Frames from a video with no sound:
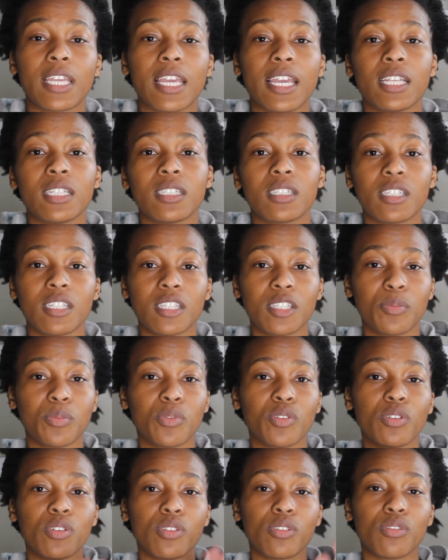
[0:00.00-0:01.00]
gains just
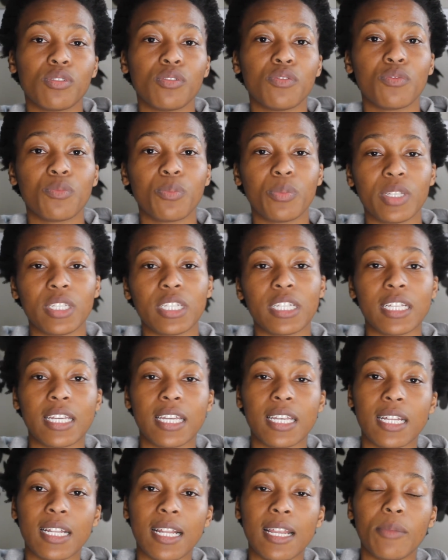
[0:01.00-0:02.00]
because you've been
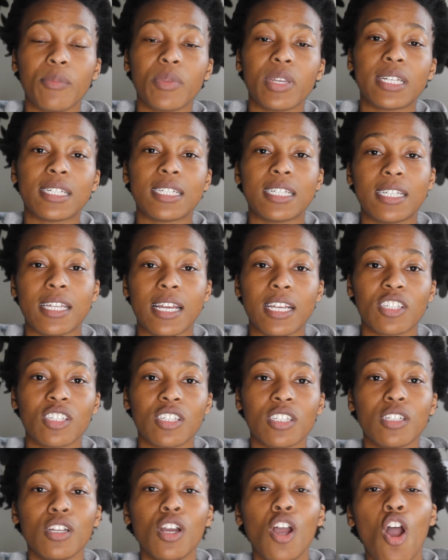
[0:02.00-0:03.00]
claiming a
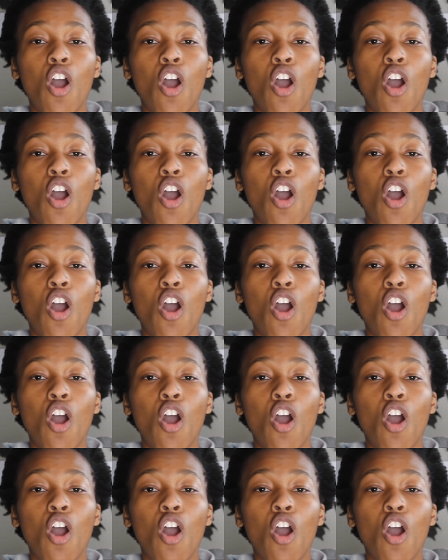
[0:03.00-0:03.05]
deduction?